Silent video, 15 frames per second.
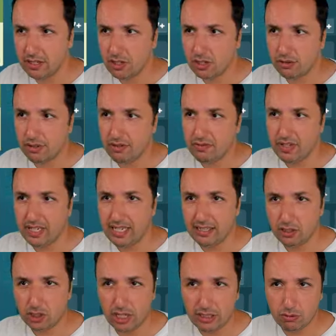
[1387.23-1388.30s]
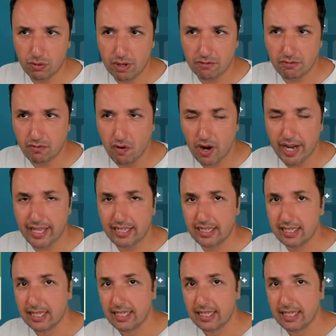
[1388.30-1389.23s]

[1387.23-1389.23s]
So if he can try to avoid